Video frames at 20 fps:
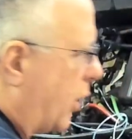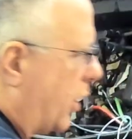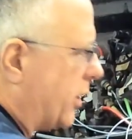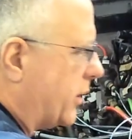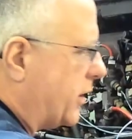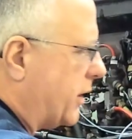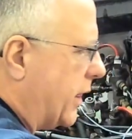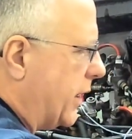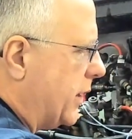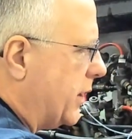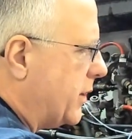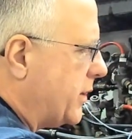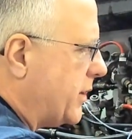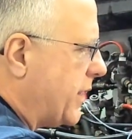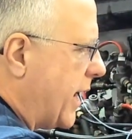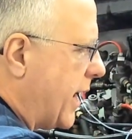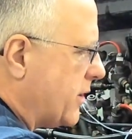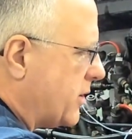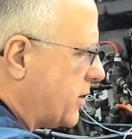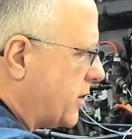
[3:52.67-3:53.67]
the
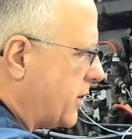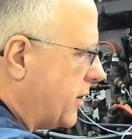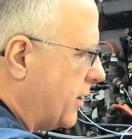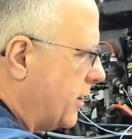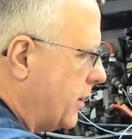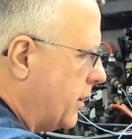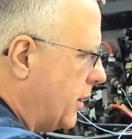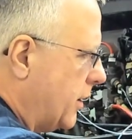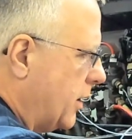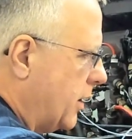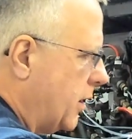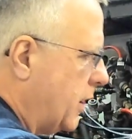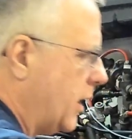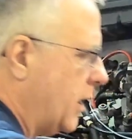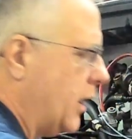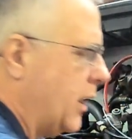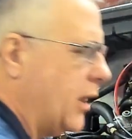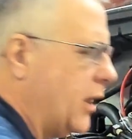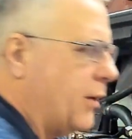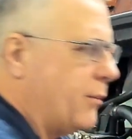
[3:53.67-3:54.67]
test,
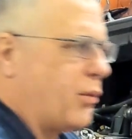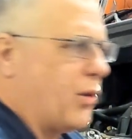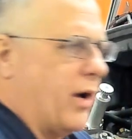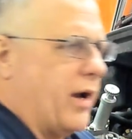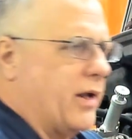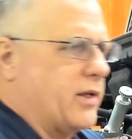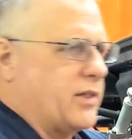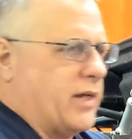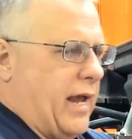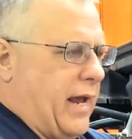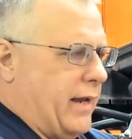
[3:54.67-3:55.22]
press A.